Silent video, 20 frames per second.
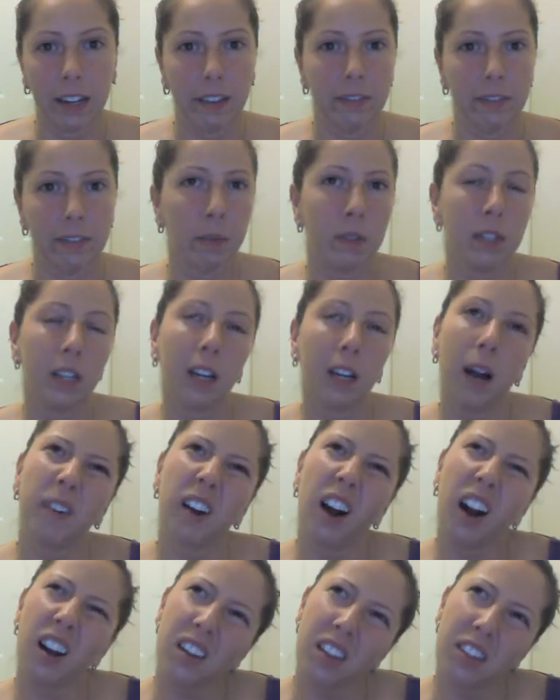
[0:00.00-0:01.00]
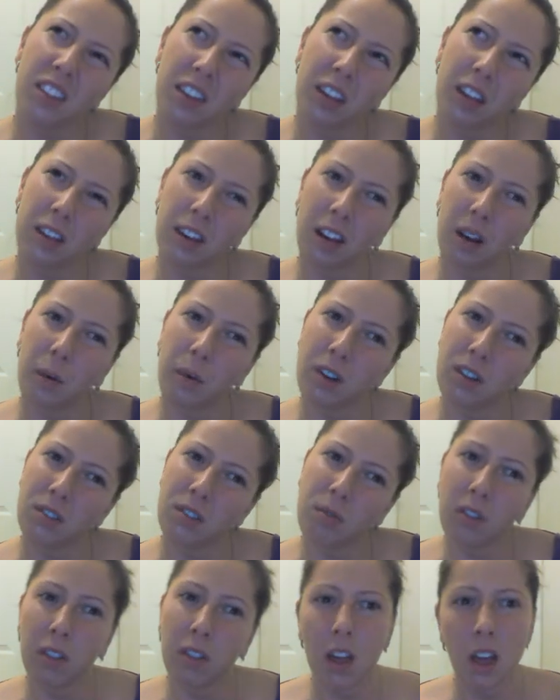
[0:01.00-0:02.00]
Like if someone's like, I'm kind of thinking I want
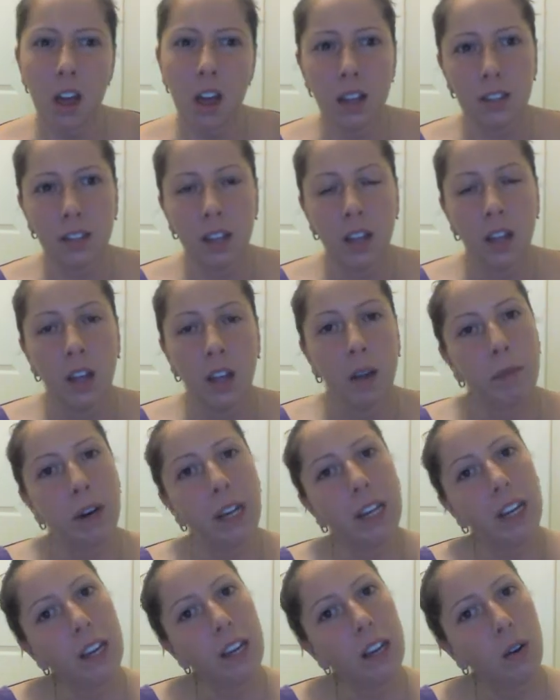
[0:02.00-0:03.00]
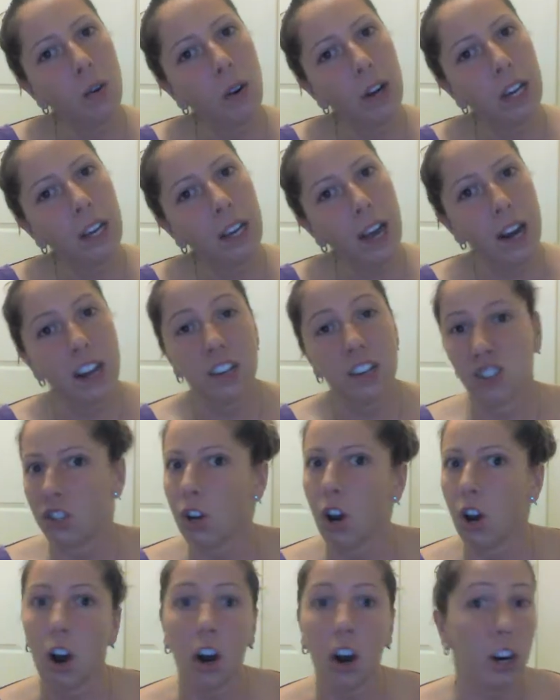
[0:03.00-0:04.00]
to do this, but I can't quite get it,
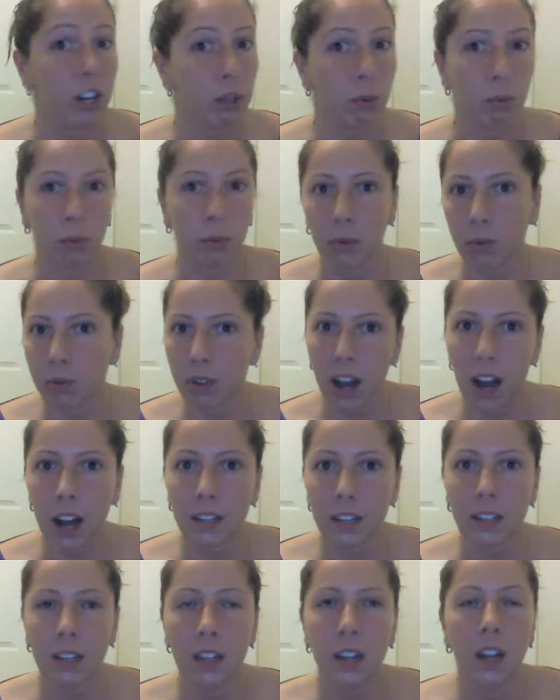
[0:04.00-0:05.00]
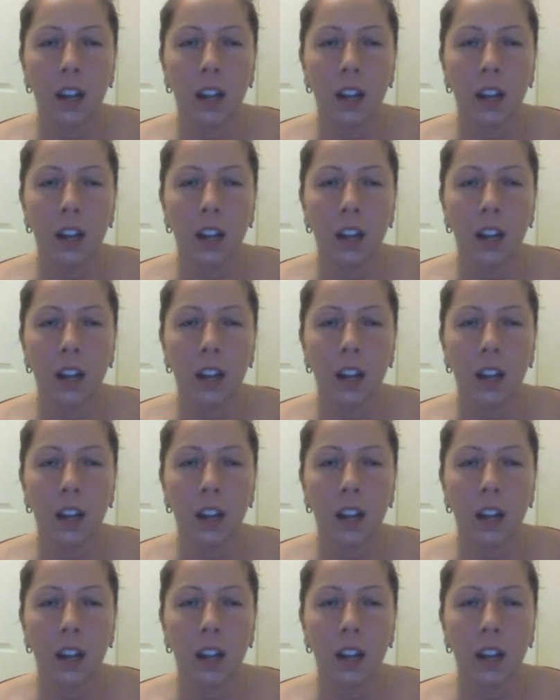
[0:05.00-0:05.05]
just talk through that.